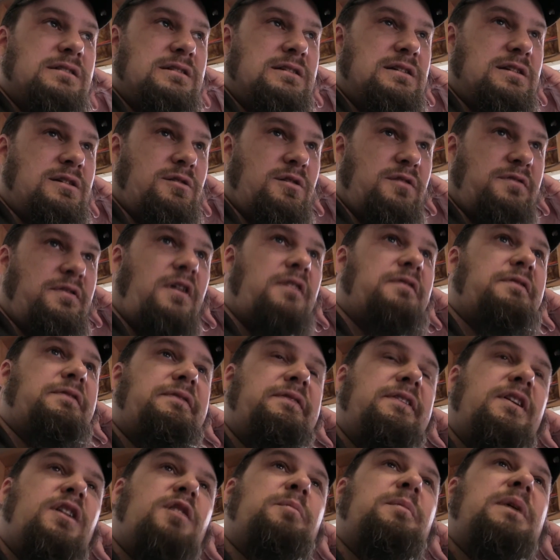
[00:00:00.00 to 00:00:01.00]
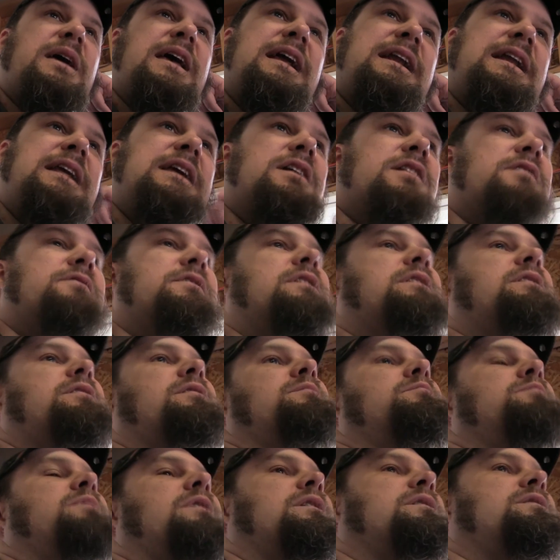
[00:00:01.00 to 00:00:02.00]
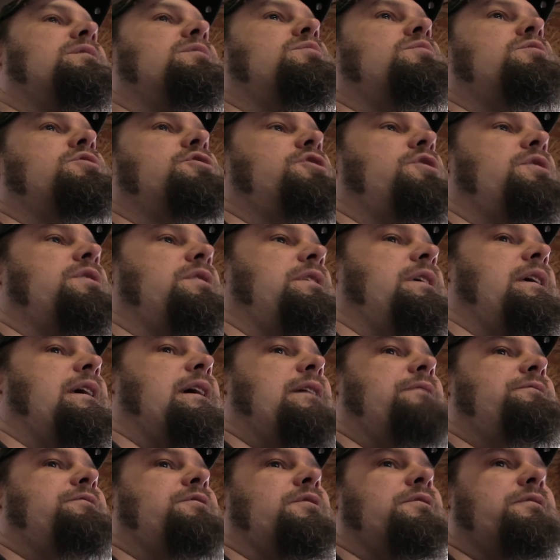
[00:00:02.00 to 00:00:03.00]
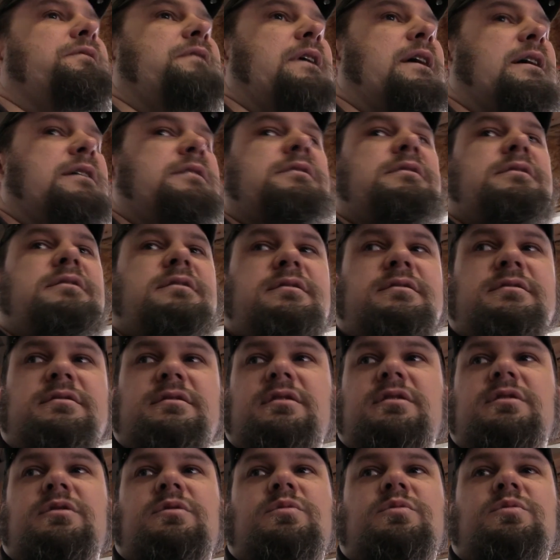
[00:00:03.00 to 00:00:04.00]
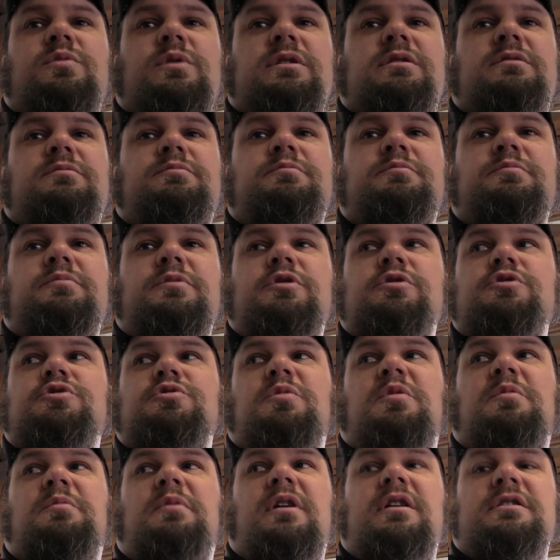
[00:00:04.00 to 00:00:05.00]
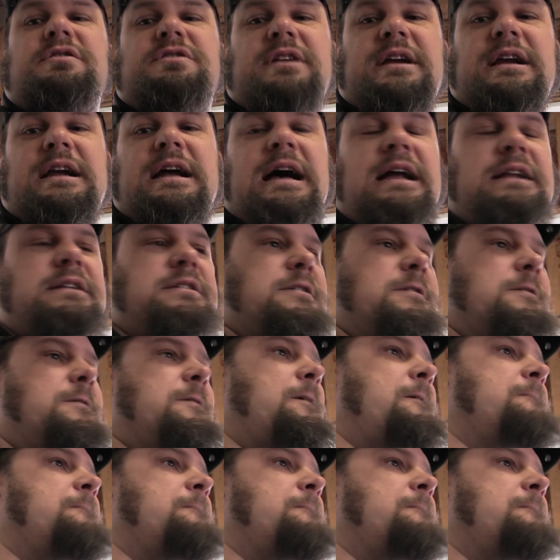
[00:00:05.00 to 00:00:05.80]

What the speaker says: I don't know if I'll film any of it, but we'll show you the after effect and what usable parts I got.